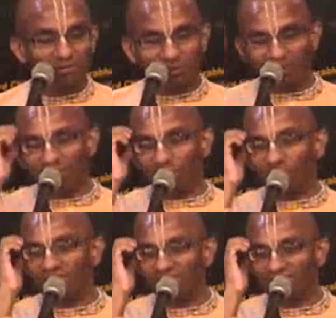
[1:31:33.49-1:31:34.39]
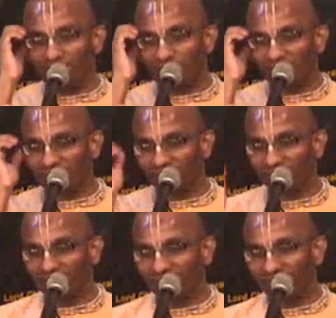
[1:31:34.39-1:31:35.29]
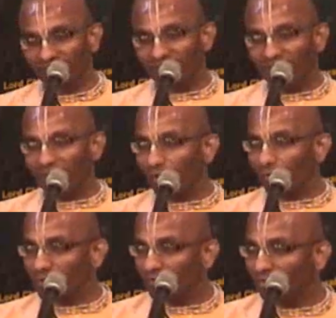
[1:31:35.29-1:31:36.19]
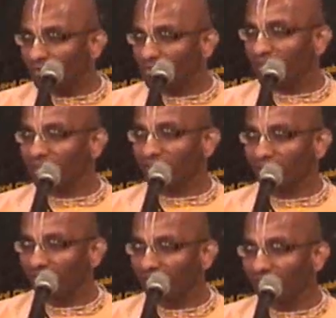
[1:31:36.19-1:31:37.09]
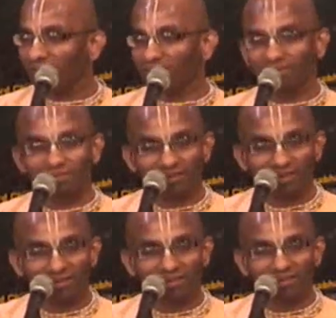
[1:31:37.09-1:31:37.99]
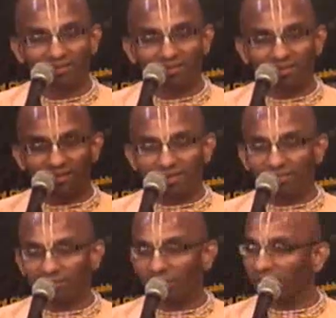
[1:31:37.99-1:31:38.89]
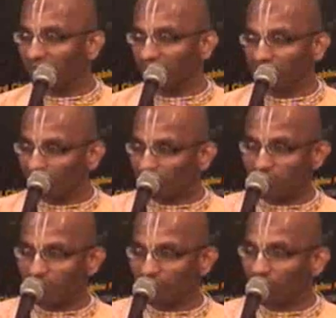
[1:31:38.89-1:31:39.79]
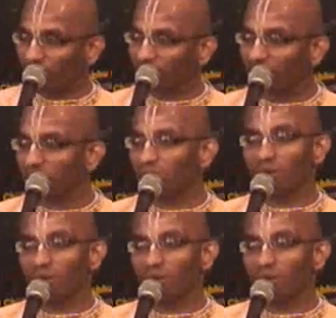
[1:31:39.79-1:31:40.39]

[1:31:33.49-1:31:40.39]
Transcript: he's wondering, what is this happening? And he observed first day, second day, third day. He saw that this, this person also seems to be